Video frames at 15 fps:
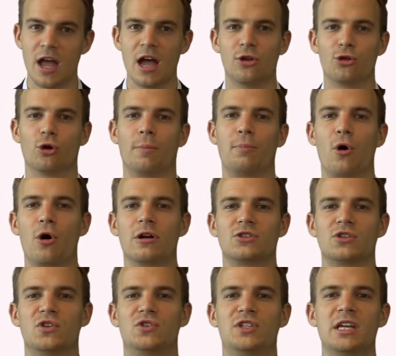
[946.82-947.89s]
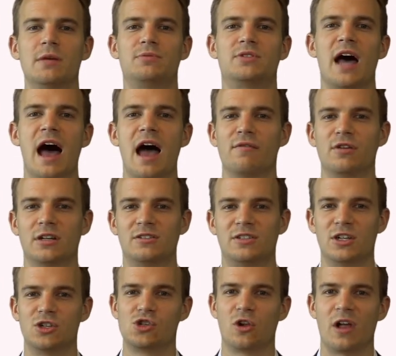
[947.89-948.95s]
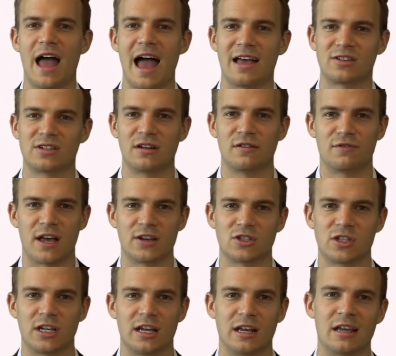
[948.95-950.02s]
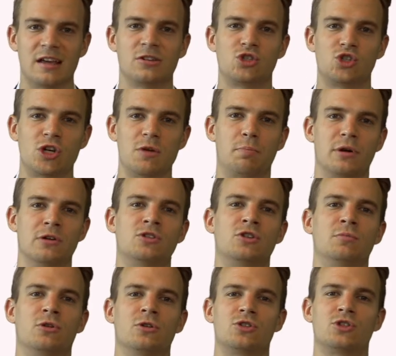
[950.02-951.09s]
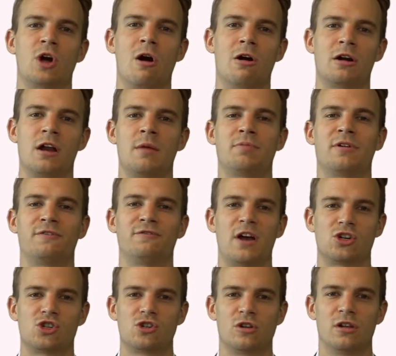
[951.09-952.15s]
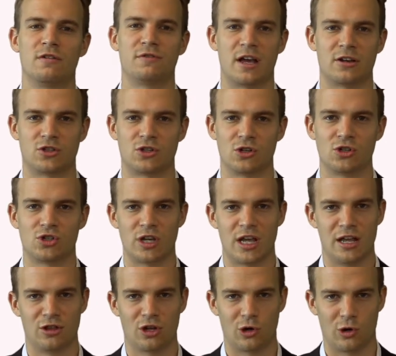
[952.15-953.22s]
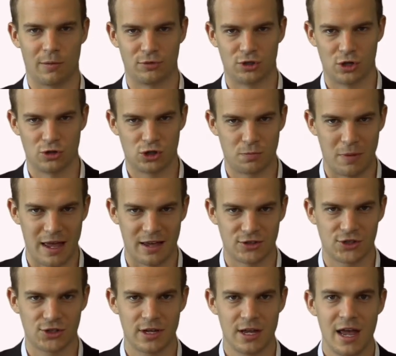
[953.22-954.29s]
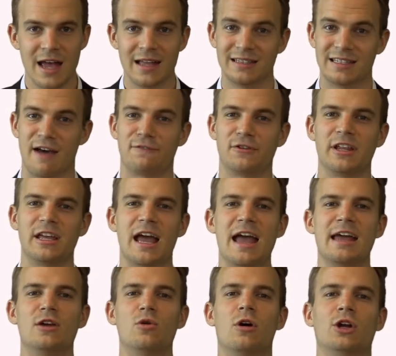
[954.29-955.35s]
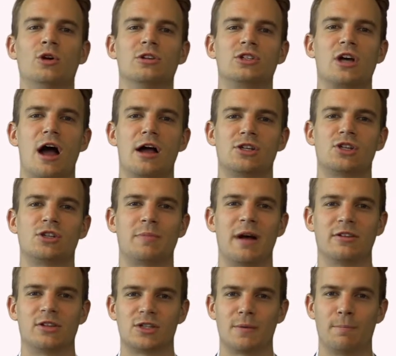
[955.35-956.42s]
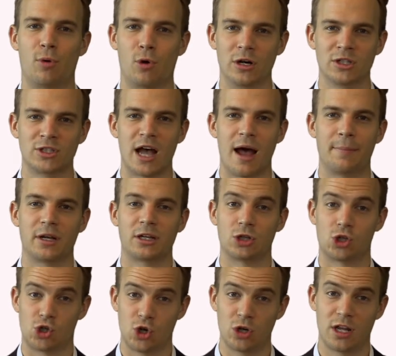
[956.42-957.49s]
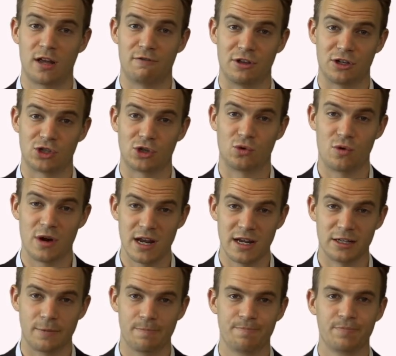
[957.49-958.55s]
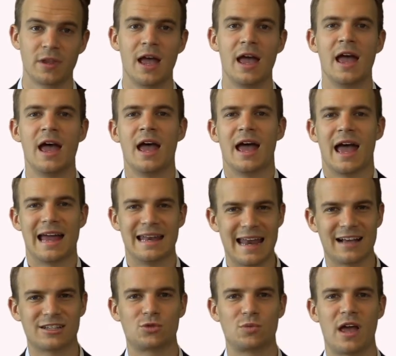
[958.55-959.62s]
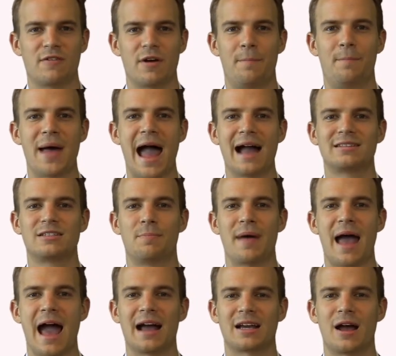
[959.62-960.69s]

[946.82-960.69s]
The report is a deep dive into digital asset investing and E S G principles targeting professional investors in the crypto space. Definitely anyone who is conscious about this important topic should give this a read. And next, we have a back-to-back